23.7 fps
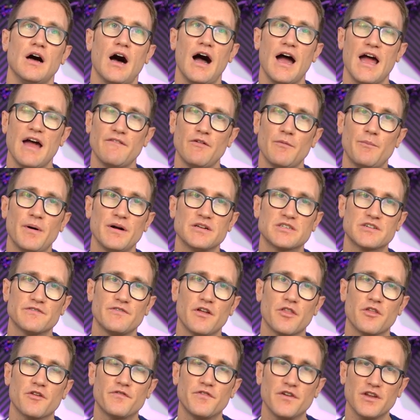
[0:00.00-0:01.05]
I have a bunch of
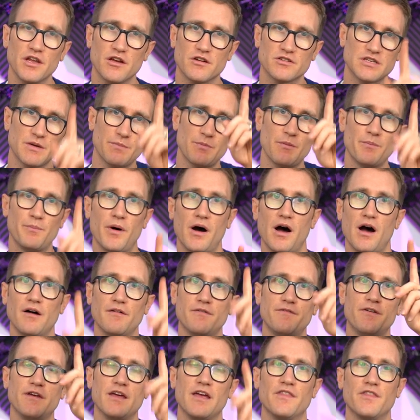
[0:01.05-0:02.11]
other videos up
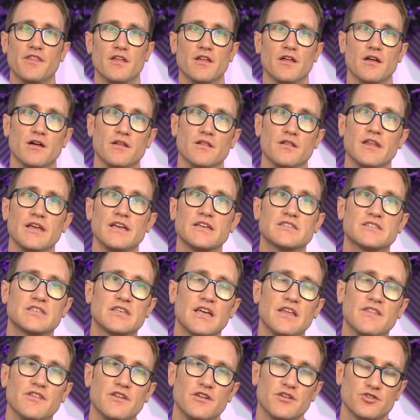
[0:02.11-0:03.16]
above in the links
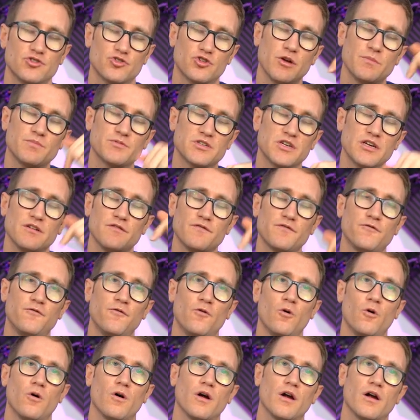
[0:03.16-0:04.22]
in the description
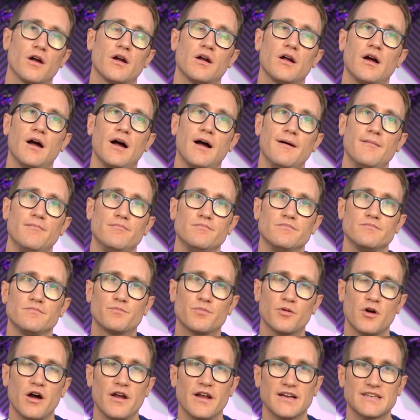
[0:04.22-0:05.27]
for
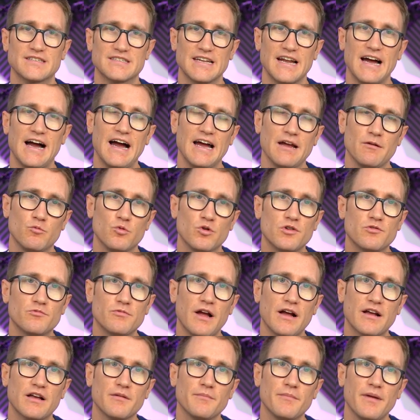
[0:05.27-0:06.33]
products that I would
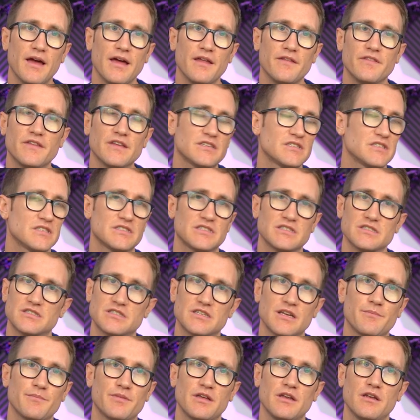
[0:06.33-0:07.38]
recommend. This isn't
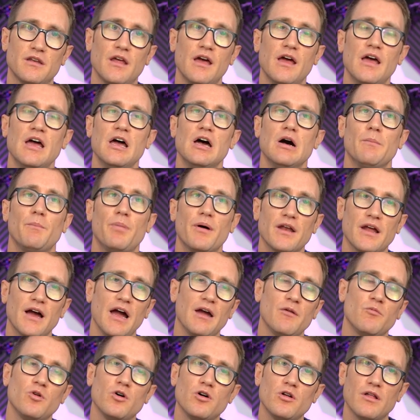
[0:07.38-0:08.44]
something, but
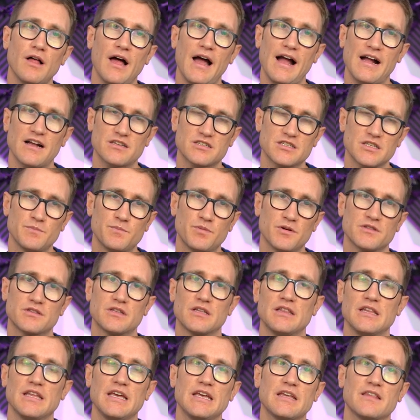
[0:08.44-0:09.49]
I will actually put
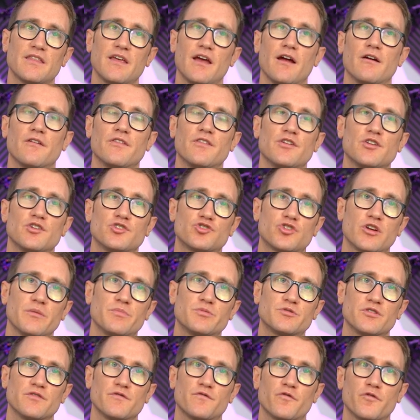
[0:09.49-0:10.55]
the link there in the
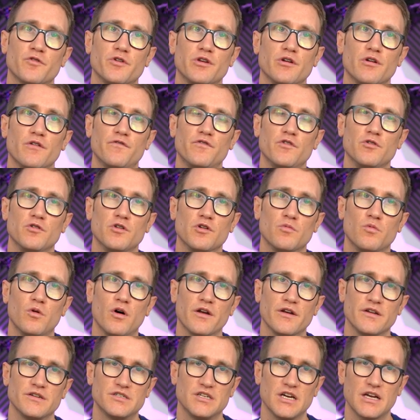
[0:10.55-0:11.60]
description for you if you did
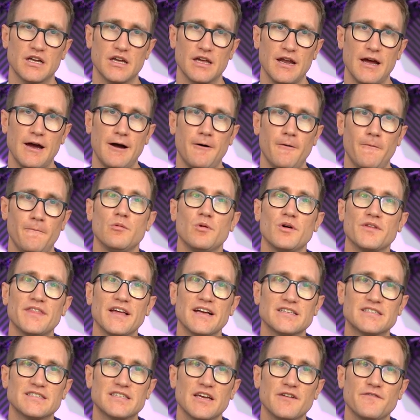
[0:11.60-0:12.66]
want to check it out. With
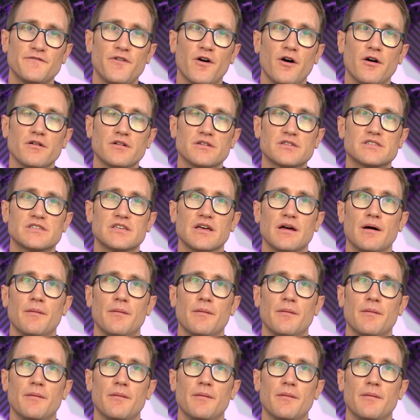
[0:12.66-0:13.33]
that said, folks,